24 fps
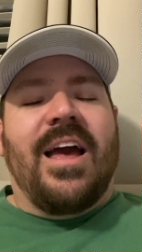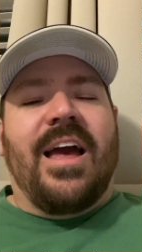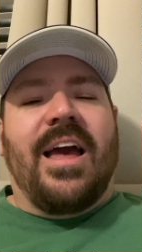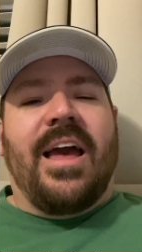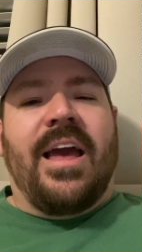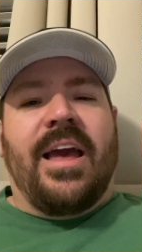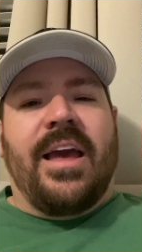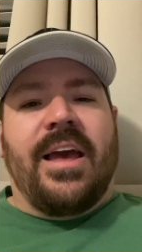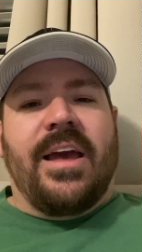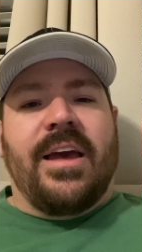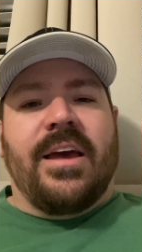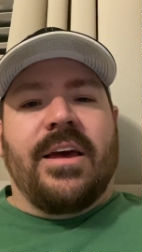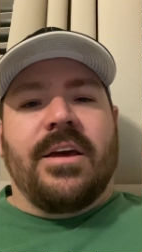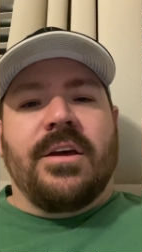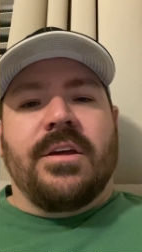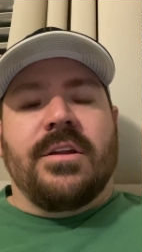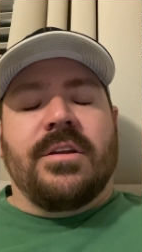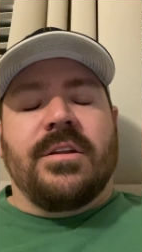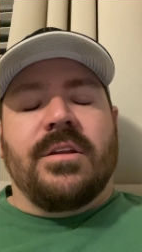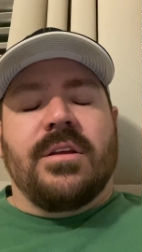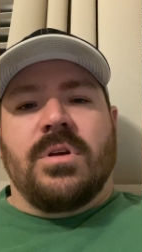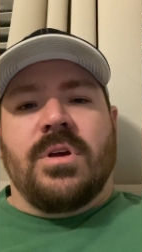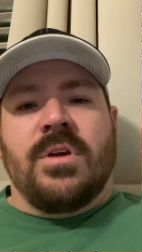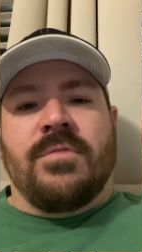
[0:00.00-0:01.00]

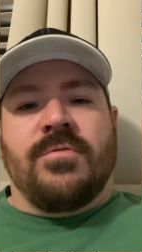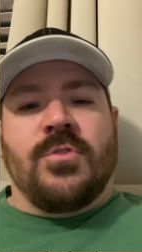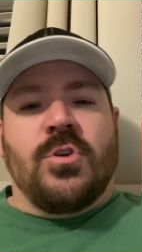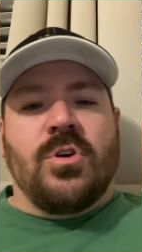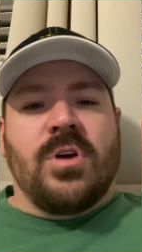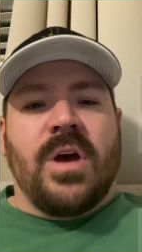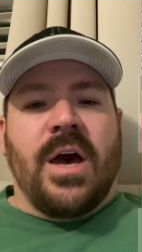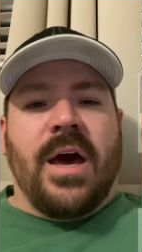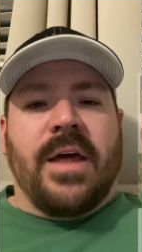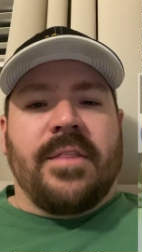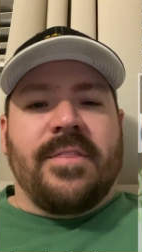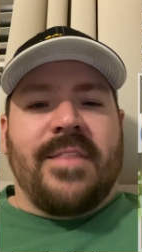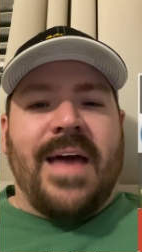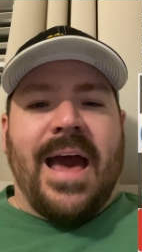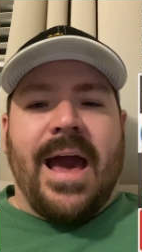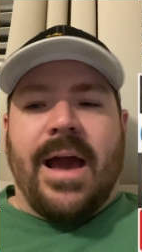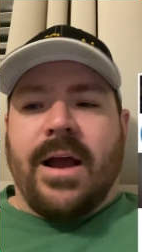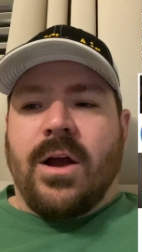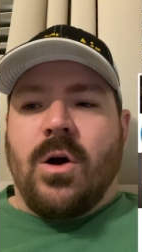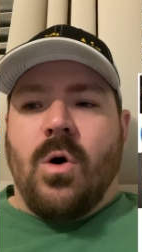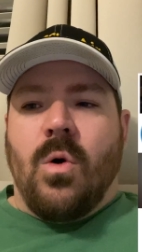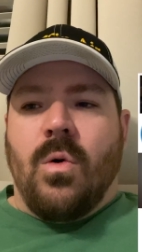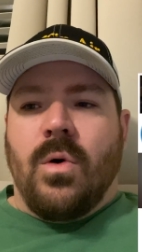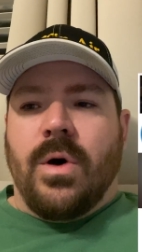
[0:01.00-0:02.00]
and if you got
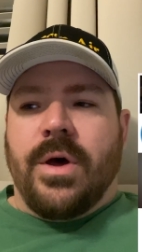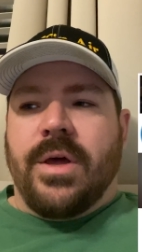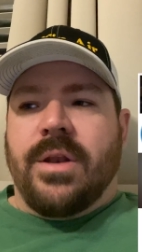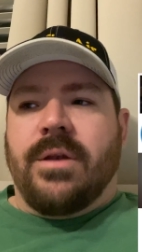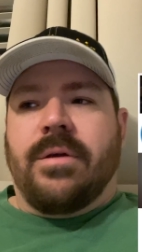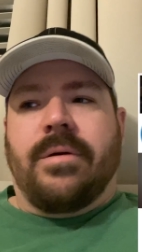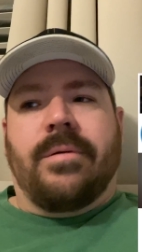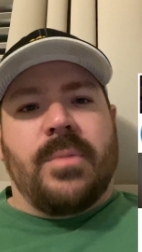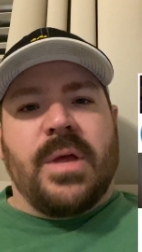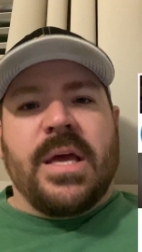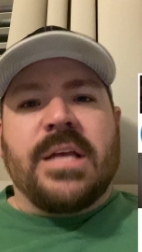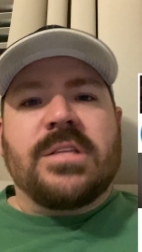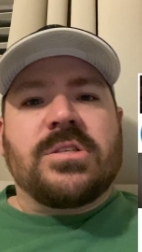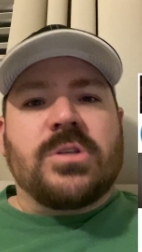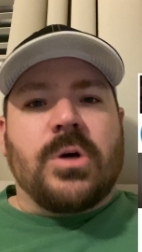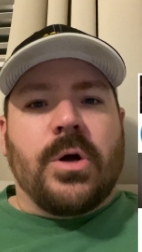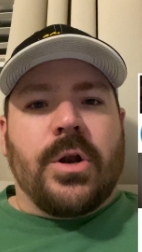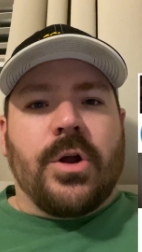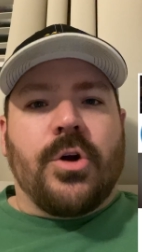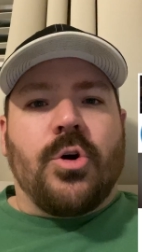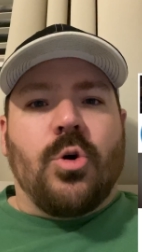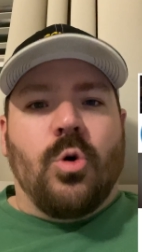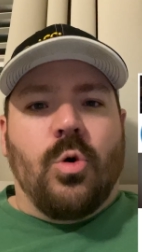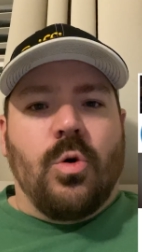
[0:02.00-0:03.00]
that going, it's going
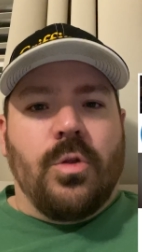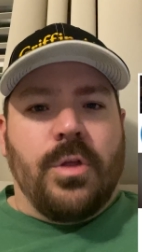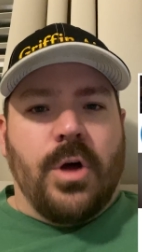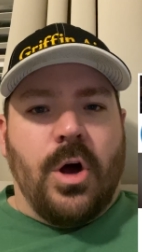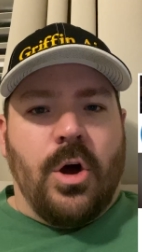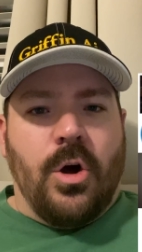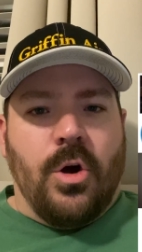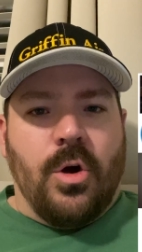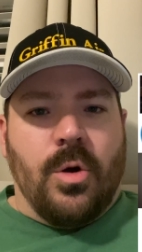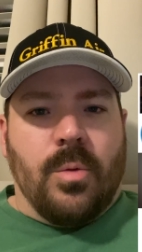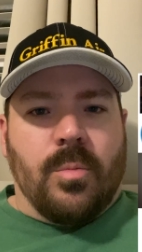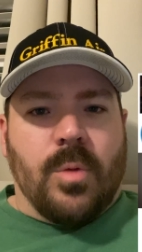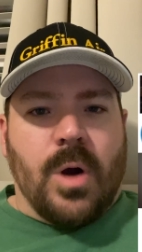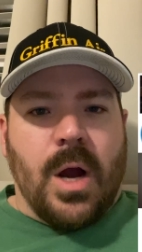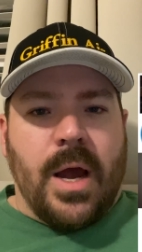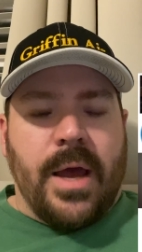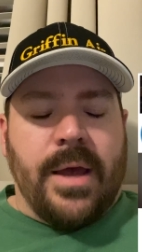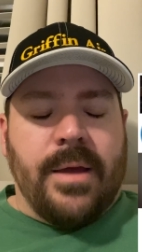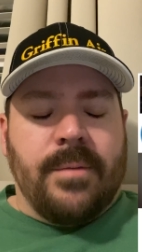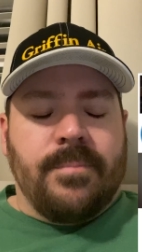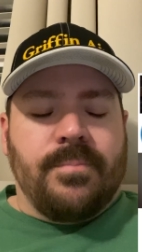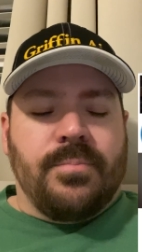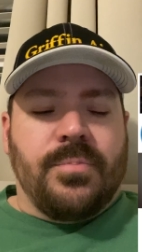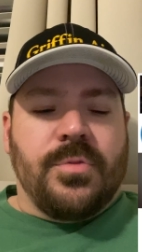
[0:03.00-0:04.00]
to cool the home,
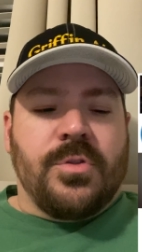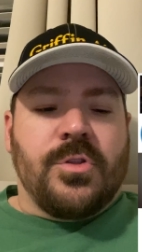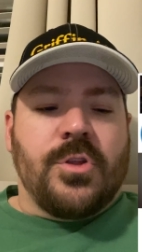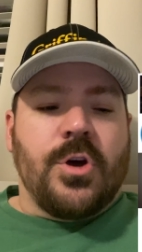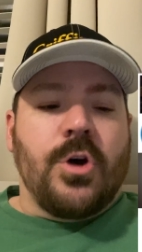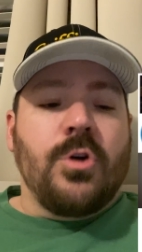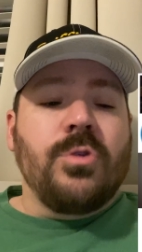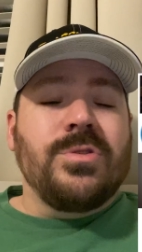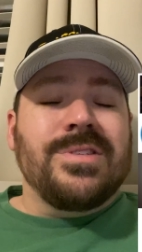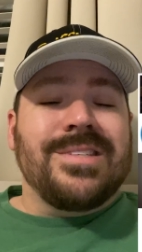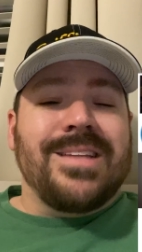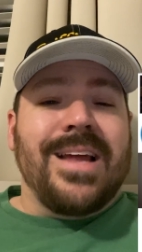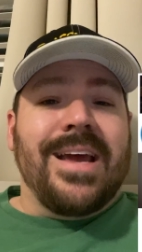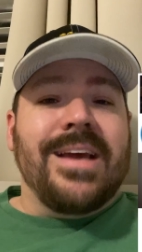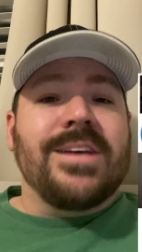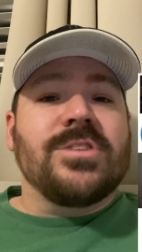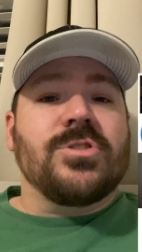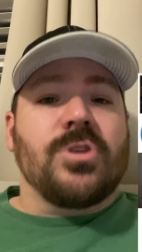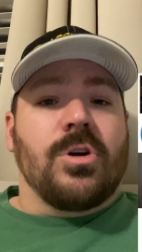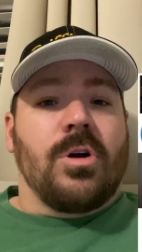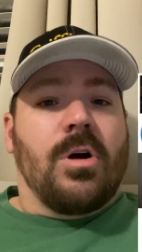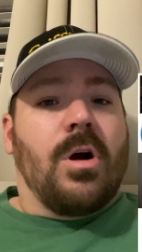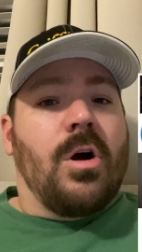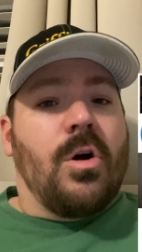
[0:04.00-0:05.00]
right? Those days
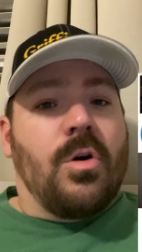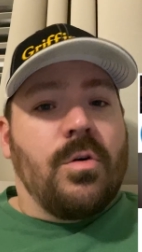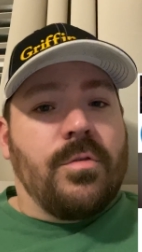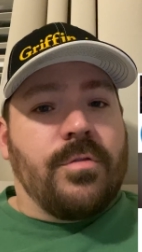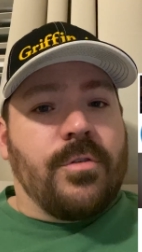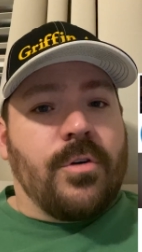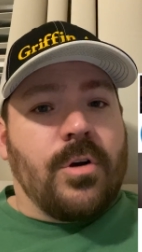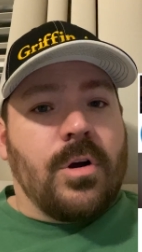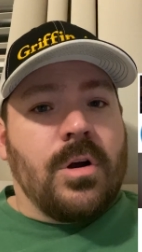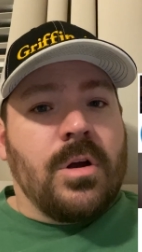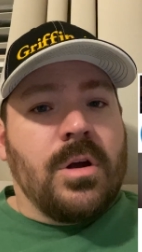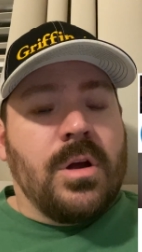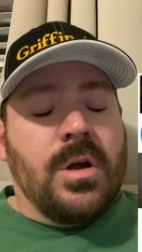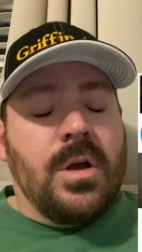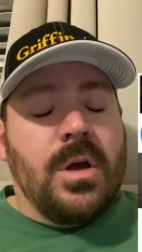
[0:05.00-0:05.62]
are over.